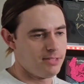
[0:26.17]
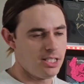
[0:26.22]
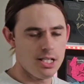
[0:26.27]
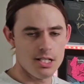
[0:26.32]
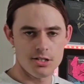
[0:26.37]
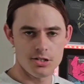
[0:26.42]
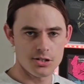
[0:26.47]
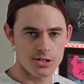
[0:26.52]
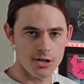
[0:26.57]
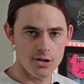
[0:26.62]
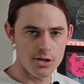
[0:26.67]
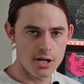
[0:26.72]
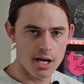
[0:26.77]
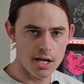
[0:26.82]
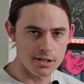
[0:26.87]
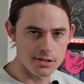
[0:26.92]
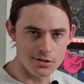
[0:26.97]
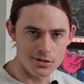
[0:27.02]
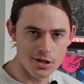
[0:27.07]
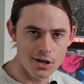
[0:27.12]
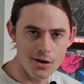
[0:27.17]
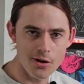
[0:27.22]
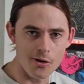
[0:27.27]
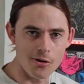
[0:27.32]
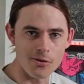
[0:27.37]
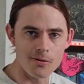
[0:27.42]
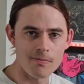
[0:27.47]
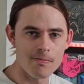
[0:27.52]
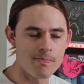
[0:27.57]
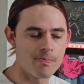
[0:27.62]
it's so hard to
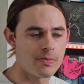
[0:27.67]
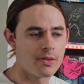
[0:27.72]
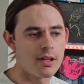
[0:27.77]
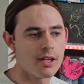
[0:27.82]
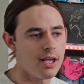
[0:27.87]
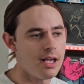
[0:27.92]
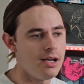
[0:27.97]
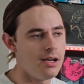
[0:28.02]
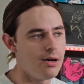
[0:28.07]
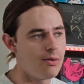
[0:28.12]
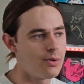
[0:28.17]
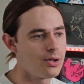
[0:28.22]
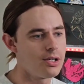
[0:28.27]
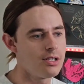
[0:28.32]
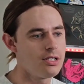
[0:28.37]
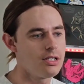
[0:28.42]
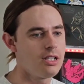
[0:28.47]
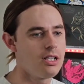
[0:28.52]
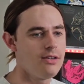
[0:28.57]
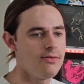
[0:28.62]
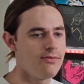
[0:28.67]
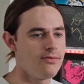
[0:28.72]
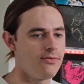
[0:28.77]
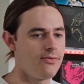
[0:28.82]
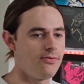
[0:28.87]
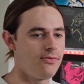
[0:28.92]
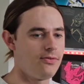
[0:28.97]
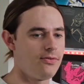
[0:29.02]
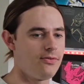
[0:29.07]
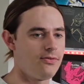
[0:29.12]
tell. And I wanted to
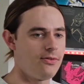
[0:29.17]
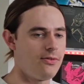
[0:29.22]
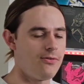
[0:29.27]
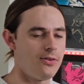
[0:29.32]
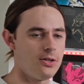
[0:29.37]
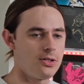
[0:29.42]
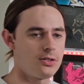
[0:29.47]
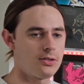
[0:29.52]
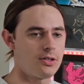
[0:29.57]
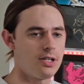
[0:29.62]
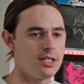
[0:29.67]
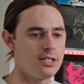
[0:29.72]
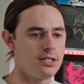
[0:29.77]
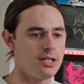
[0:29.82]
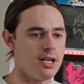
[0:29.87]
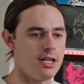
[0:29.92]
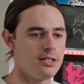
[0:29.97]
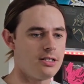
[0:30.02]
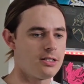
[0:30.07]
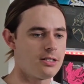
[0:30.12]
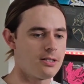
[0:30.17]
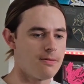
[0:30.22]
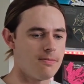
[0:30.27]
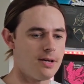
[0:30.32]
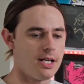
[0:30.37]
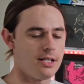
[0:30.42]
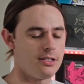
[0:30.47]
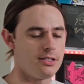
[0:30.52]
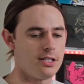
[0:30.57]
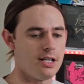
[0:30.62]
give the first three sets, the
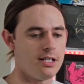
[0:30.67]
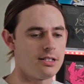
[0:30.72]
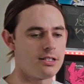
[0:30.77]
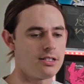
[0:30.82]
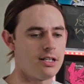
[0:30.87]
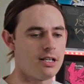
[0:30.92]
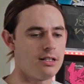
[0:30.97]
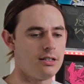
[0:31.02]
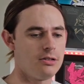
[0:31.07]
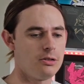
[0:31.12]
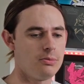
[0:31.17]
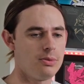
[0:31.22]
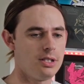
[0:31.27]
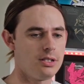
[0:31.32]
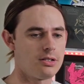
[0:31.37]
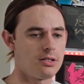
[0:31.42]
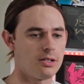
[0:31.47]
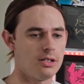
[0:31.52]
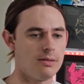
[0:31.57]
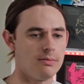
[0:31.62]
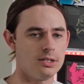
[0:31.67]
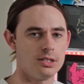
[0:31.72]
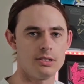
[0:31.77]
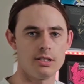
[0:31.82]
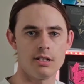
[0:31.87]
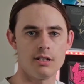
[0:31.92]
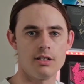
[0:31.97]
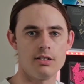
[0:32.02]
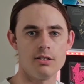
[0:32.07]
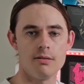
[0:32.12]
main sets, a little bit of time to
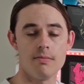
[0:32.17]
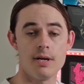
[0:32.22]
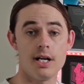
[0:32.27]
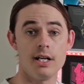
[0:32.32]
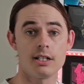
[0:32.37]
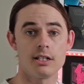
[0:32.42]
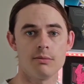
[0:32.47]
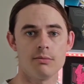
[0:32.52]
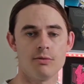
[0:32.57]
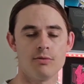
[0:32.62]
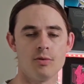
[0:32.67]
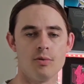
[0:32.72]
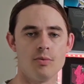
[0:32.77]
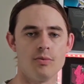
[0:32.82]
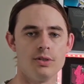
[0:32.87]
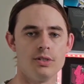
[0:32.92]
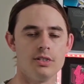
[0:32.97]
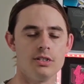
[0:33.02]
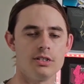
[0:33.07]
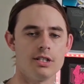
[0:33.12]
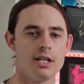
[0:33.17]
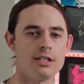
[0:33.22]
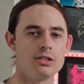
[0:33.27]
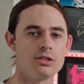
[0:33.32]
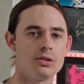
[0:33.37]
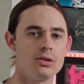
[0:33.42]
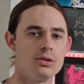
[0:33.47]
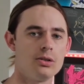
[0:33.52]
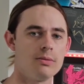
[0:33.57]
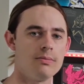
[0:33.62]
settle into the market before we really start
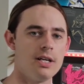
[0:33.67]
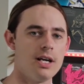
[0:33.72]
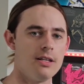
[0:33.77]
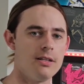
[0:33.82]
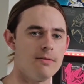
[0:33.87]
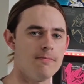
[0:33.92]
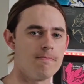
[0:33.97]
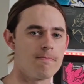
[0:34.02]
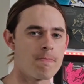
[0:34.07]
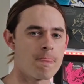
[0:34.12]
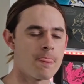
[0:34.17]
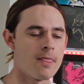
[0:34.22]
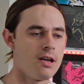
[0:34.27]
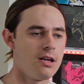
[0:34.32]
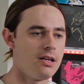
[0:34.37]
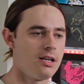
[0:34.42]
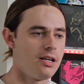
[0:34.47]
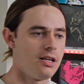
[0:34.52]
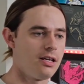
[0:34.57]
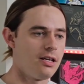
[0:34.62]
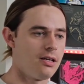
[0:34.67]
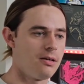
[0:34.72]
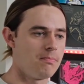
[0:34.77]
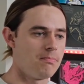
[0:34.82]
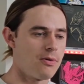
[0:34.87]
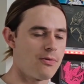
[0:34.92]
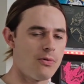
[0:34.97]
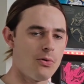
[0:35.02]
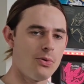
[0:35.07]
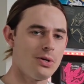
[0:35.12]
to talk about them.
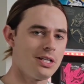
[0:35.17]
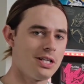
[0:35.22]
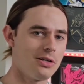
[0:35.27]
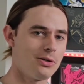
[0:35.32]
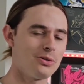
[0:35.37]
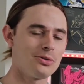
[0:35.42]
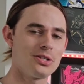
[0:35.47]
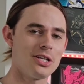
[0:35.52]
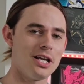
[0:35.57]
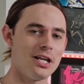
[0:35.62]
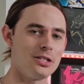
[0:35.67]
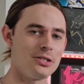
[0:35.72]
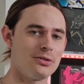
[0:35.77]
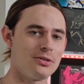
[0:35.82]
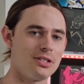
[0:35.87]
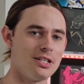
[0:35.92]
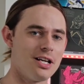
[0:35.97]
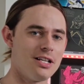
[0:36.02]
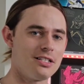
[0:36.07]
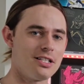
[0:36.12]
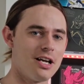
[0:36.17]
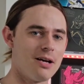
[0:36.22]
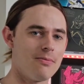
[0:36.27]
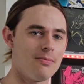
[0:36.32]
Before we get on to answering that